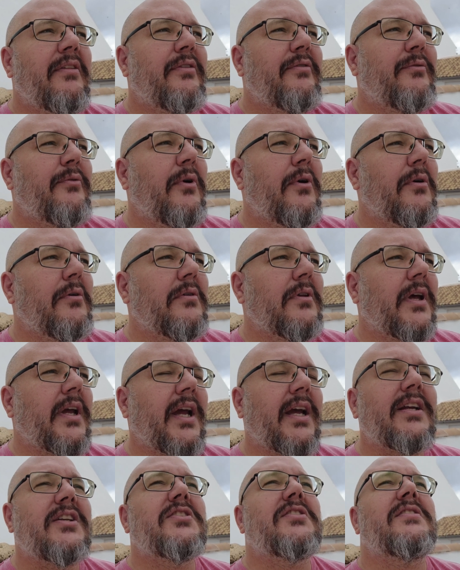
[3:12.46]
throat,
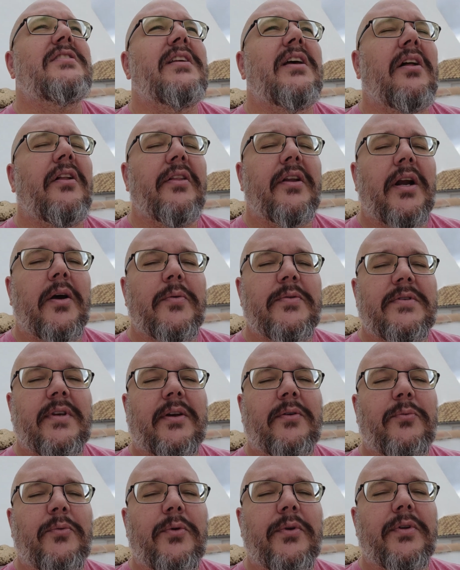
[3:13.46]
like I could just tell that I was
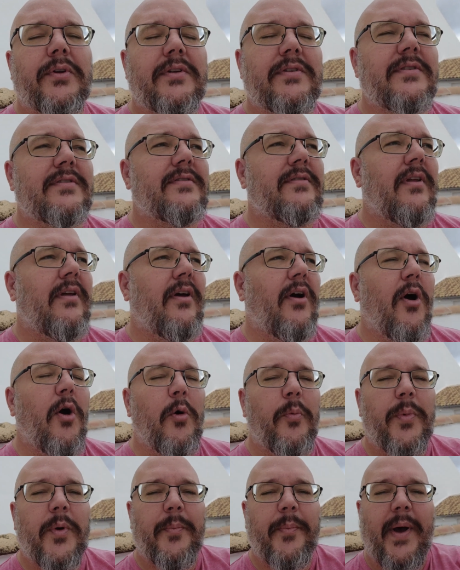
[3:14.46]
like really just
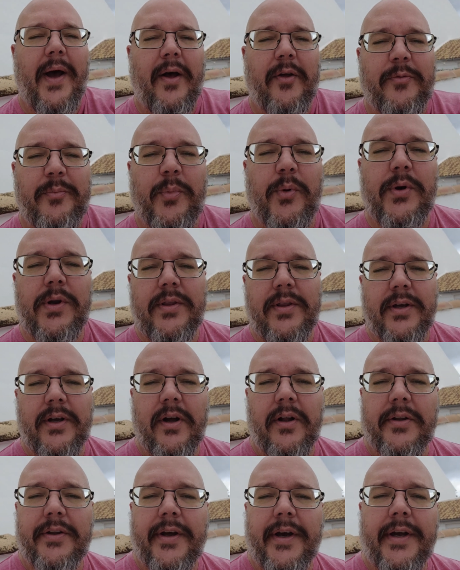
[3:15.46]
open mouth breathing
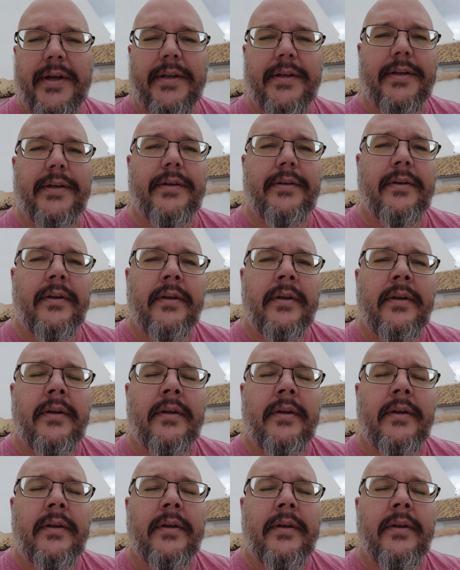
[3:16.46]
all night, and